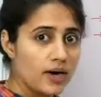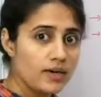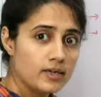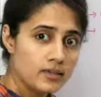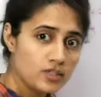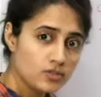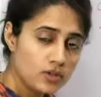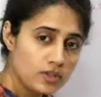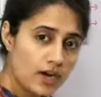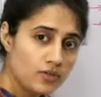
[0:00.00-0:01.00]
and in
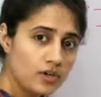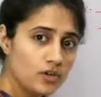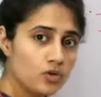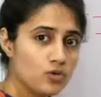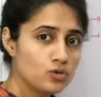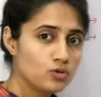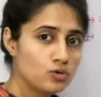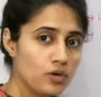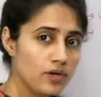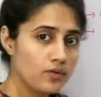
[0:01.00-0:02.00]
that video
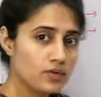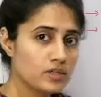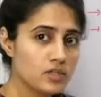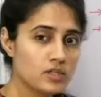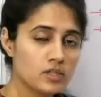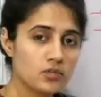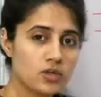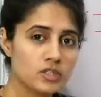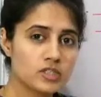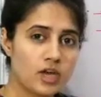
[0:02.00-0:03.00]
also, I have discussed
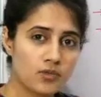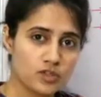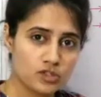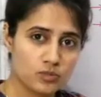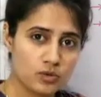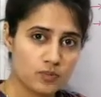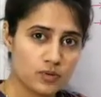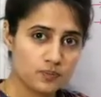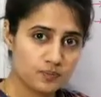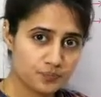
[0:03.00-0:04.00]
what is starvation
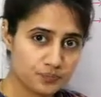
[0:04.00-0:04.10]
problem.